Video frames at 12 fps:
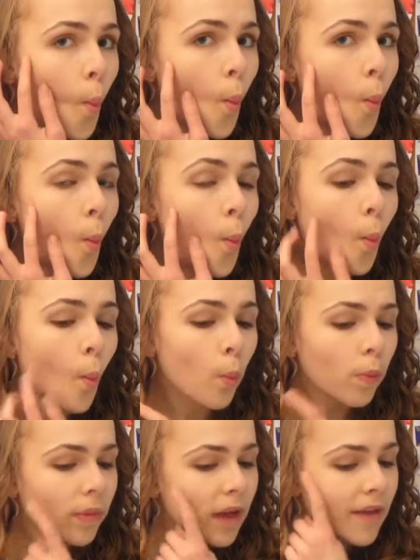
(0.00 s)

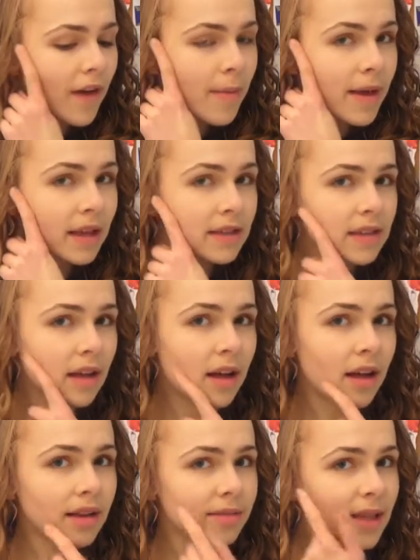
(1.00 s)
if I make a
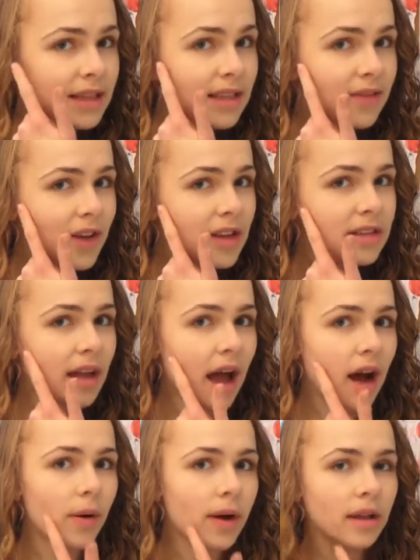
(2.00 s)
kissy face,
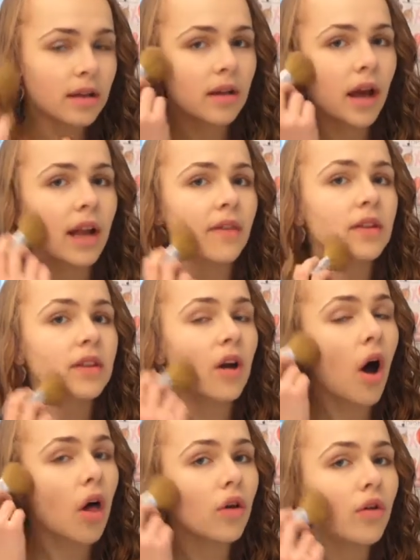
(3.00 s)
how it kind of in the
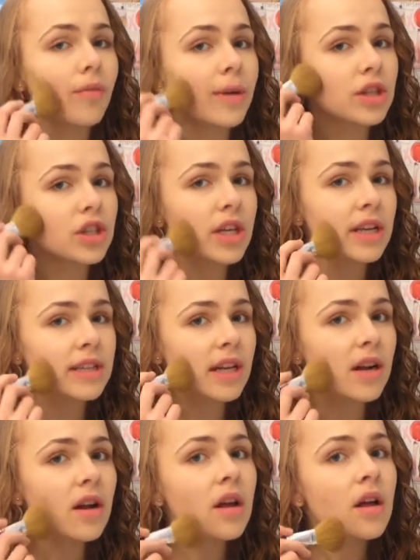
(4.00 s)
hollow of my cheeks
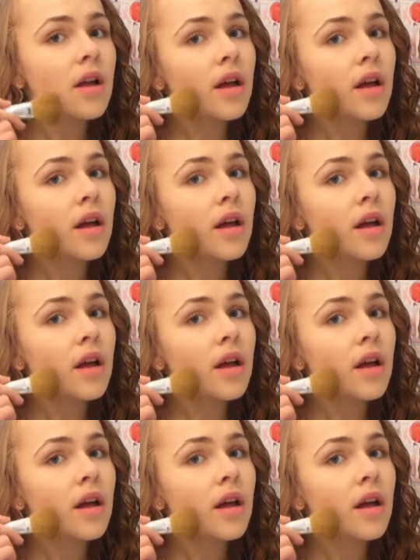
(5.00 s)
here,